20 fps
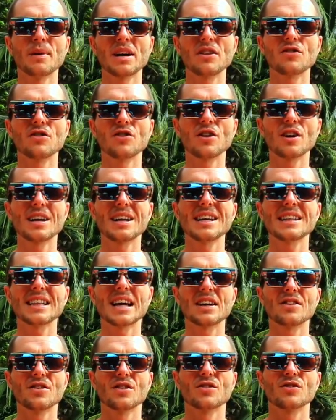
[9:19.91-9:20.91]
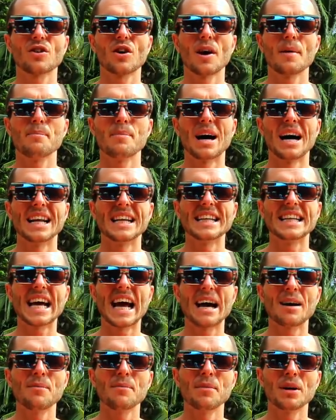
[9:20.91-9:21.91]
make sure you click that subscribe button
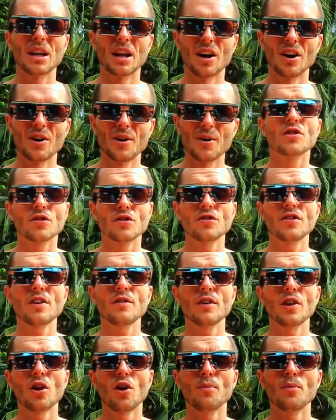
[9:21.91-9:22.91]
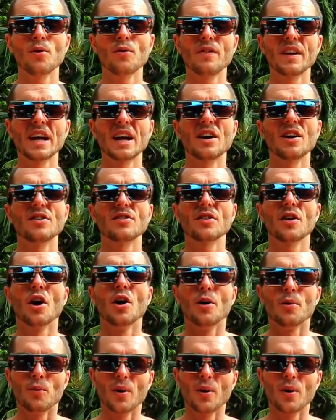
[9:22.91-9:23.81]
down below to receive a lot more videos